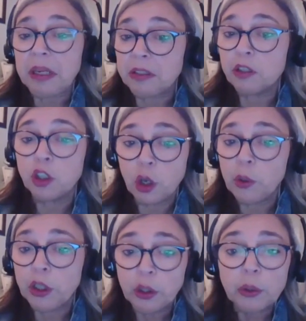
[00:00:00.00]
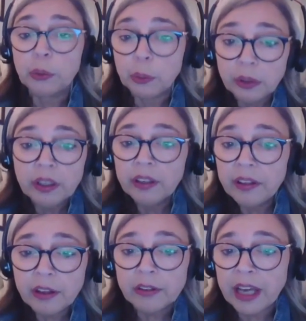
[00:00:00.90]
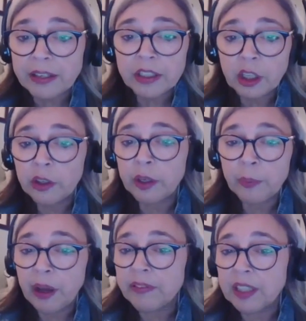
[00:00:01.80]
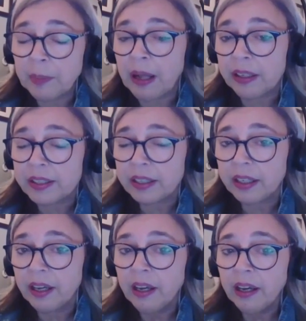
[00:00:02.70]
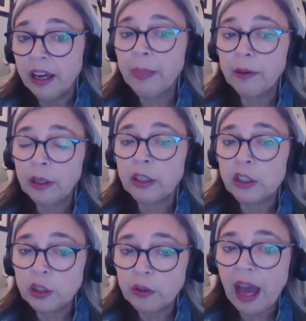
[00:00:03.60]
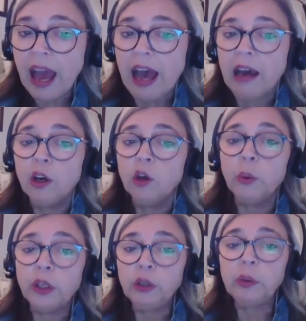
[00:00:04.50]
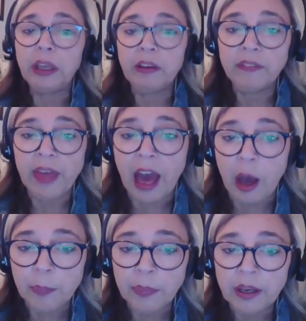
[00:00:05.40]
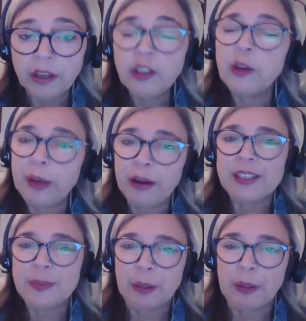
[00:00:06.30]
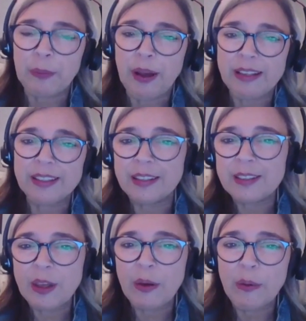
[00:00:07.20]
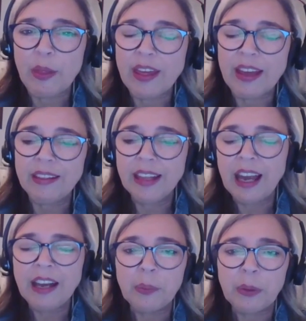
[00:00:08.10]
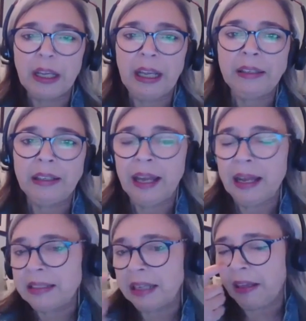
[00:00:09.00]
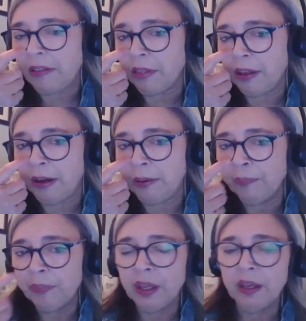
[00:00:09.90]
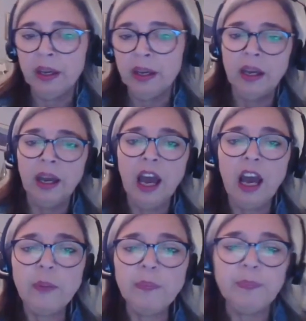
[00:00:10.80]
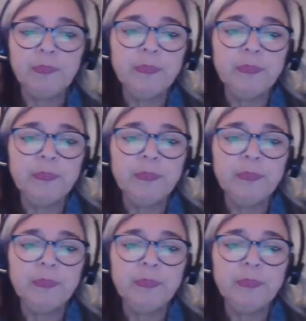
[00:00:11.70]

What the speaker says: need to show you their data security and privacy policy. And they're going to do that when you give them your parents' bill of rights. So they kind of work hand in hand together there. Um,